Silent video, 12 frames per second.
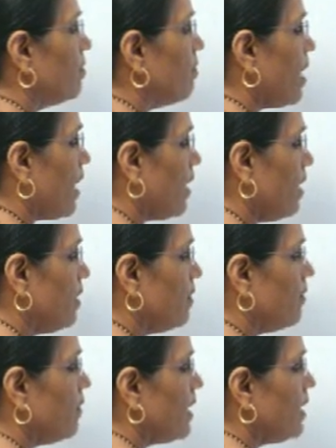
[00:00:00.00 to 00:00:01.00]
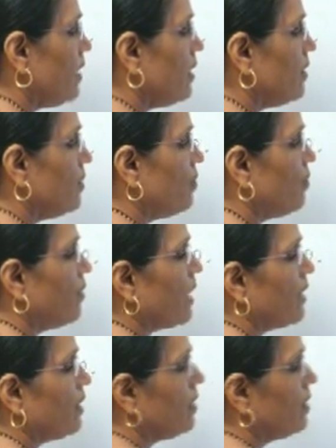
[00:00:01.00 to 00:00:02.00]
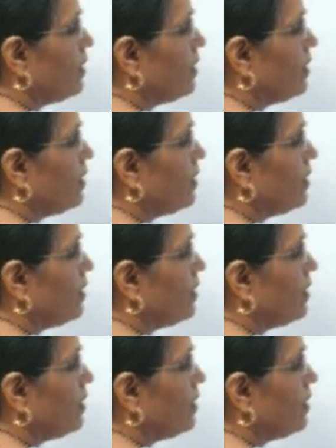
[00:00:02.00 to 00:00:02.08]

by 1 into 1